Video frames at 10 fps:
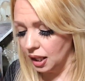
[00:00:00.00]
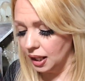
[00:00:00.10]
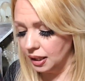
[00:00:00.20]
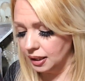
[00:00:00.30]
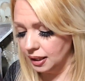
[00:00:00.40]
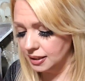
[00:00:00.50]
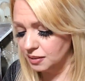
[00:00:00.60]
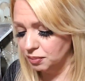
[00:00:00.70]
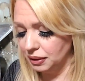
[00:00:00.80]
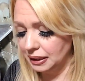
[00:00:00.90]
It is
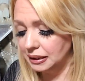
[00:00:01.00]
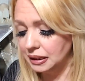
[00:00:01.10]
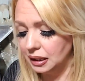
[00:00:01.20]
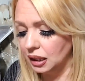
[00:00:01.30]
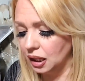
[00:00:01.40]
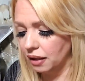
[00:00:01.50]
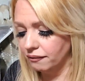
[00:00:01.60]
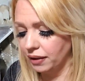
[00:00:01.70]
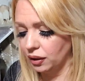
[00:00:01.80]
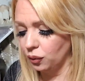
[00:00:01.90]
blending
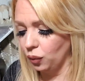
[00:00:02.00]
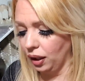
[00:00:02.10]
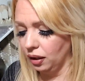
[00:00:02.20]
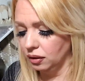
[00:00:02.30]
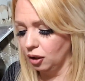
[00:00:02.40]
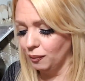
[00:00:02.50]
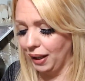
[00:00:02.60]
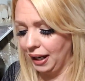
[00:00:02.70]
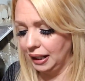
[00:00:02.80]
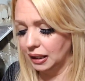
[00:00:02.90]
very well on
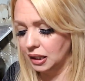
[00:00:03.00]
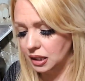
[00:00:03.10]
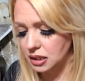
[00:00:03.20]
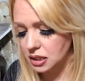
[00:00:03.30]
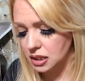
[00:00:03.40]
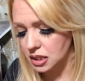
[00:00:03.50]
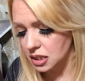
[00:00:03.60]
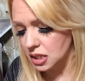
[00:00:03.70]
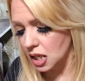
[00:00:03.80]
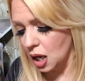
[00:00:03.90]
my hand,
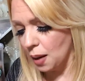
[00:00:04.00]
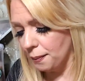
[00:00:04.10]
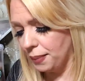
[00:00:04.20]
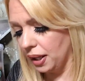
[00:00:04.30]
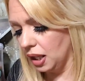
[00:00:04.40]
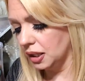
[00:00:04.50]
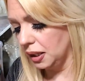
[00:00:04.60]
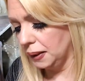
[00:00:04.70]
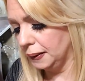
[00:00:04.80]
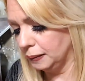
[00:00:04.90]
but
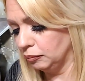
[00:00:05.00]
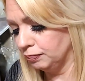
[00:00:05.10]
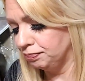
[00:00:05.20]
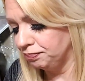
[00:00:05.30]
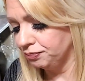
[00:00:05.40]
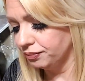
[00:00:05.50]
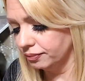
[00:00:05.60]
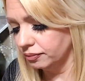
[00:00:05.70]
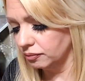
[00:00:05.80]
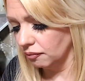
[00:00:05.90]
um,
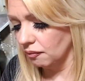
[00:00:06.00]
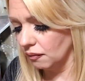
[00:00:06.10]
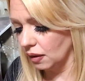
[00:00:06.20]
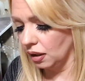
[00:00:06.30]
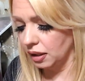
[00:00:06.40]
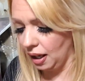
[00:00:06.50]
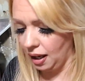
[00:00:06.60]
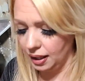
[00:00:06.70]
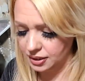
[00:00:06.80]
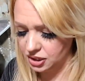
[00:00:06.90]

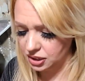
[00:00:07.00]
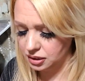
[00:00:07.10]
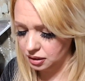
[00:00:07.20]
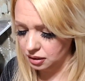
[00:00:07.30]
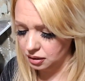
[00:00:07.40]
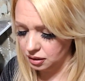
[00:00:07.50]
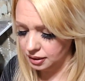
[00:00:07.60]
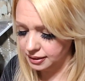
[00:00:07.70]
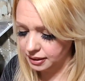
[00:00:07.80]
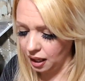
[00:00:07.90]
yeah, I just
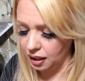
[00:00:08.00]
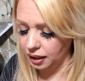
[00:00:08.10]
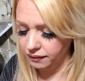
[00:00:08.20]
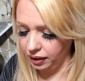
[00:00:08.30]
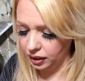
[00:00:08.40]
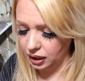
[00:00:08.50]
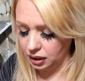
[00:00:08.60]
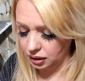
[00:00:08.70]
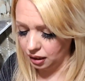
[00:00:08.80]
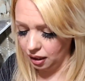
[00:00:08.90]
it's got a very
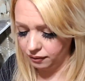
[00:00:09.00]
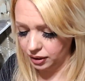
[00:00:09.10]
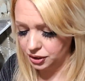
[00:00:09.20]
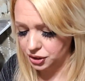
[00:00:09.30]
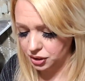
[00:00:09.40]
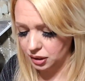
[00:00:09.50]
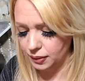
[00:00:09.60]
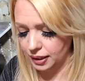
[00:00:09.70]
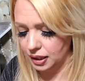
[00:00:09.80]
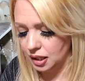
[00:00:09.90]
good coverage
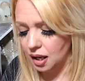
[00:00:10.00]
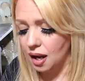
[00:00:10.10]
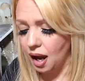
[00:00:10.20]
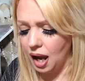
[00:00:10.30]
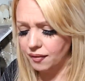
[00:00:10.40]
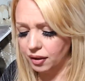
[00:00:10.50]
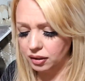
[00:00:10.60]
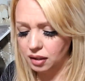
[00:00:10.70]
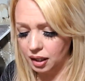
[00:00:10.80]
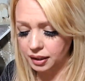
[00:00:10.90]
to it. I've
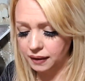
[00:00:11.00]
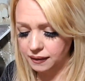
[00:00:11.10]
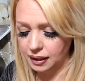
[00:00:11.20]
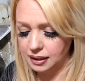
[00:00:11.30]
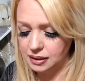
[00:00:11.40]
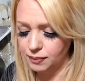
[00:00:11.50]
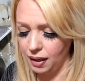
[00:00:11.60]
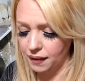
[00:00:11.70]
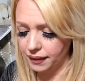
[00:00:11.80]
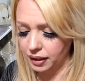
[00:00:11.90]
heard a lot of good things
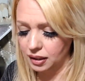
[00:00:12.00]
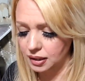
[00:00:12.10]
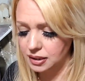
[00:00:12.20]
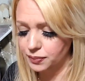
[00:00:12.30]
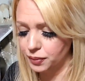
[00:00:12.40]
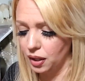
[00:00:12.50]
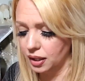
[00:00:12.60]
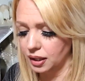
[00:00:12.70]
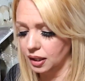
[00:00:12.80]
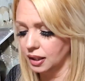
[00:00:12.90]
about this
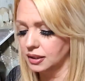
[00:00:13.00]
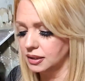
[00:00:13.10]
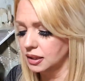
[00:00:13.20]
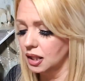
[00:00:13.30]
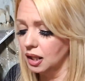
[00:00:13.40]
product.